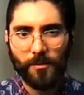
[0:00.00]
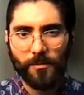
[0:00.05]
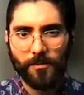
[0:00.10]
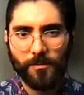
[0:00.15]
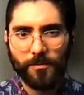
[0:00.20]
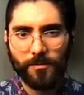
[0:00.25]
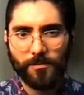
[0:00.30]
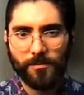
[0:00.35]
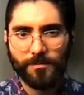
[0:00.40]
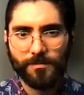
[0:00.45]

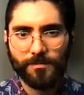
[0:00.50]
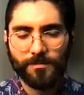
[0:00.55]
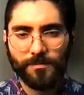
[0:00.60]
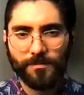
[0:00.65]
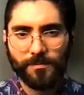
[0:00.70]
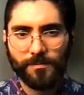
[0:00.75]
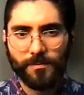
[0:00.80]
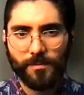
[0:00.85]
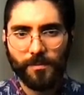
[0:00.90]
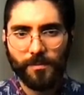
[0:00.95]

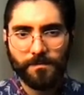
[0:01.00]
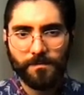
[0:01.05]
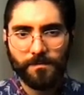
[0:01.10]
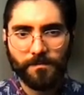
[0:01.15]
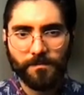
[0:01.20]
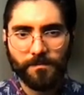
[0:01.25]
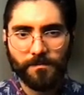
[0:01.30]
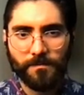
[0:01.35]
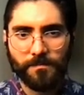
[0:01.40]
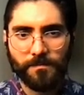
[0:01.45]

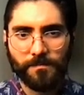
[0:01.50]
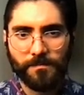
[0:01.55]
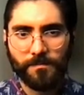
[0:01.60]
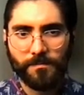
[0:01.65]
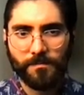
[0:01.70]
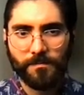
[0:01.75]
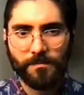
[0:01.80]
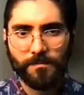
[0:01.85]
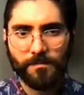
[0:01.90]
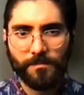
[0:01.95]

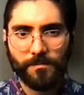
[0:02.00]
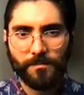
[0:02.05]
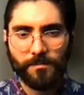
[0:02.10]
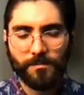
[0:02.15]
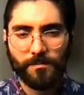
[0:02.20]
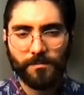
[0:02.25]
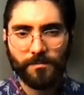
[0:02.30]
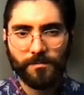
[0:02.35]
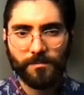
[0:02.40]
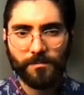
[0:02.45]

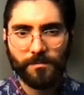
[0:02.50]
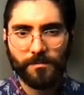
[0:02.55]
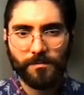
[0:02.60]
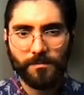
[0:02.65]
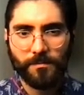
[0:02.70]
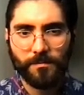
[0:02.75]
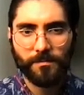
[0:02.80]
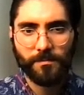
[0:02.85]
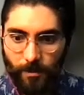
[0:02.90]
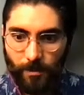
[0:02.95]
(not speaking)